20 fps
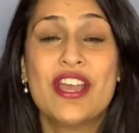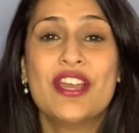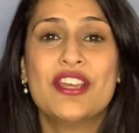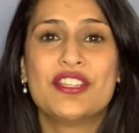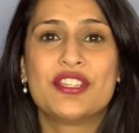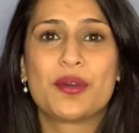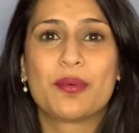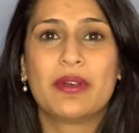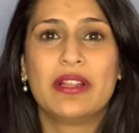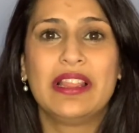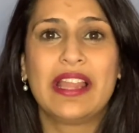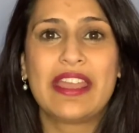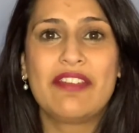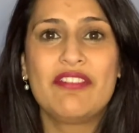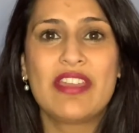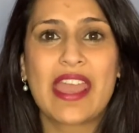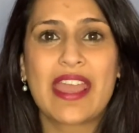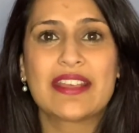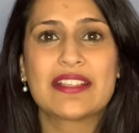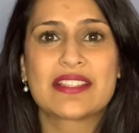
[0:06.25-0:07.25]
to
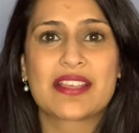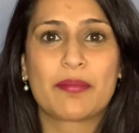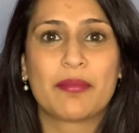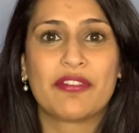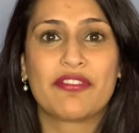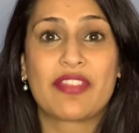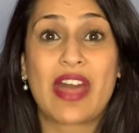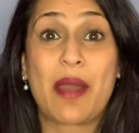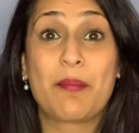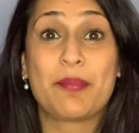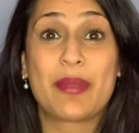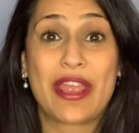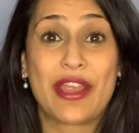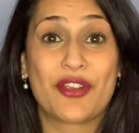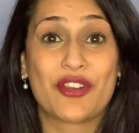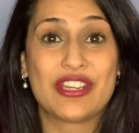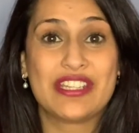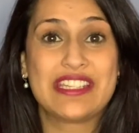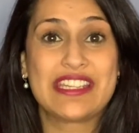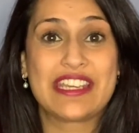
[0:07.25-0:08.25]
alleviate some of that
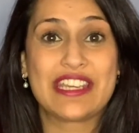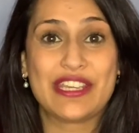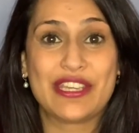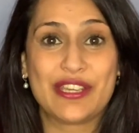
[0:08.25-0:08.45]
parenting